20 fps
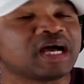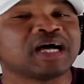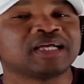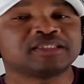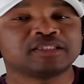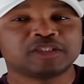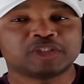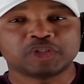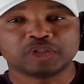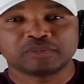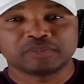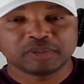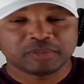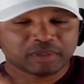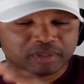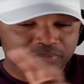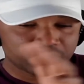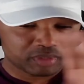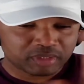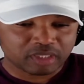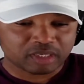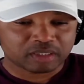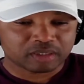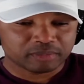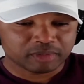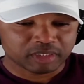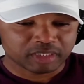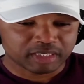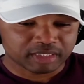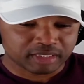As it should be, but we talk
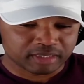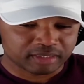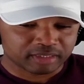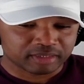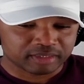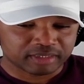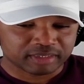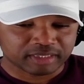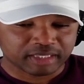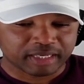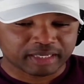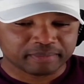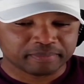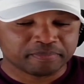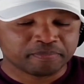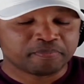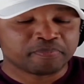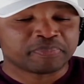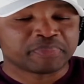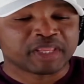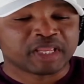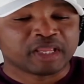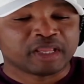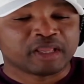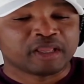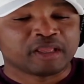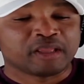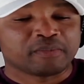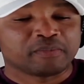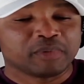about that another time.
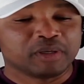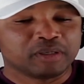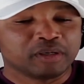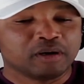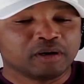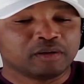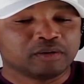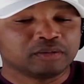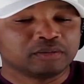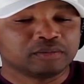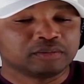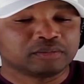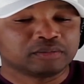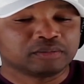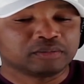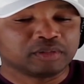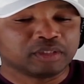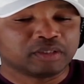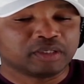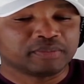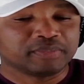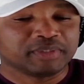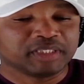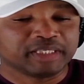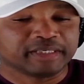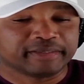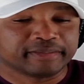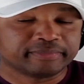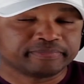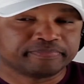But now I'm
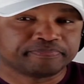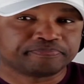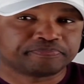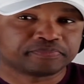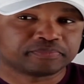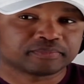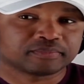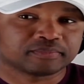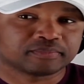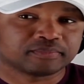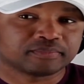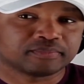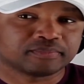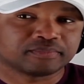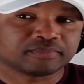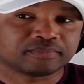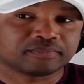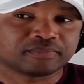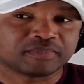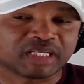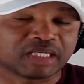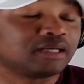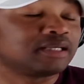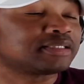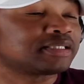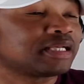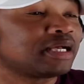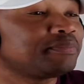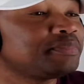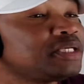here.
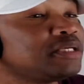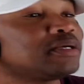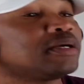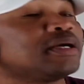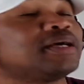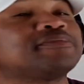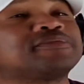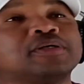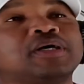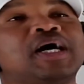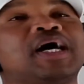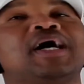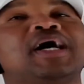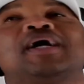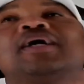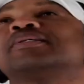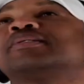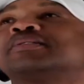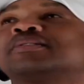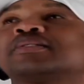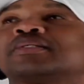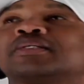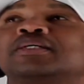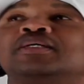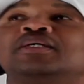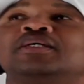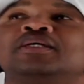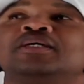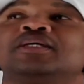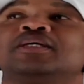Because I'm here, I have to ask,
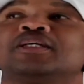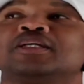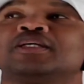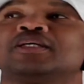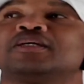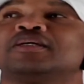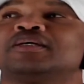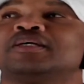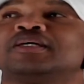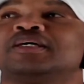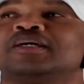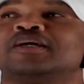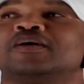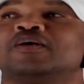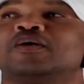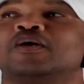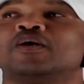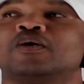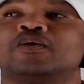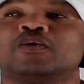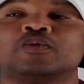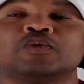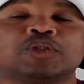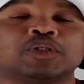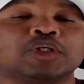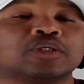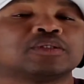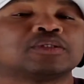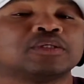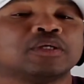how
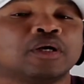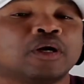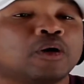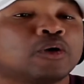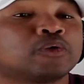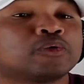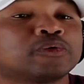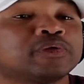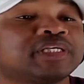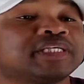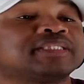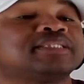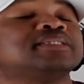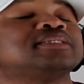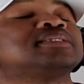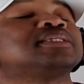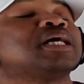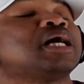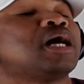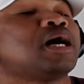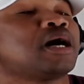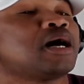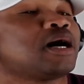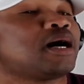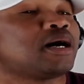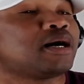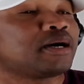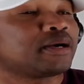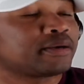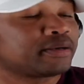racist
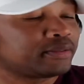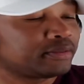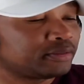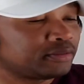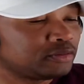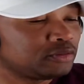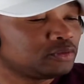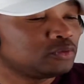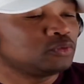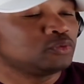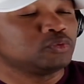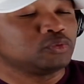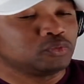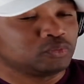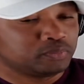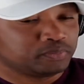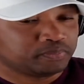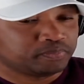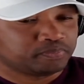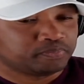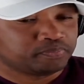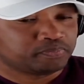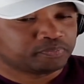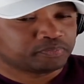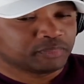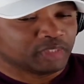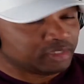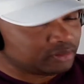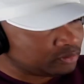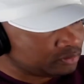are you?
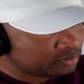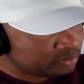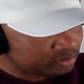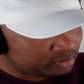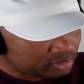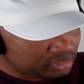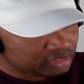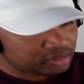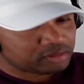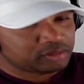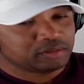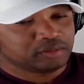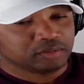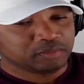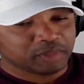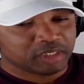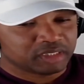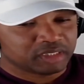Not you, but...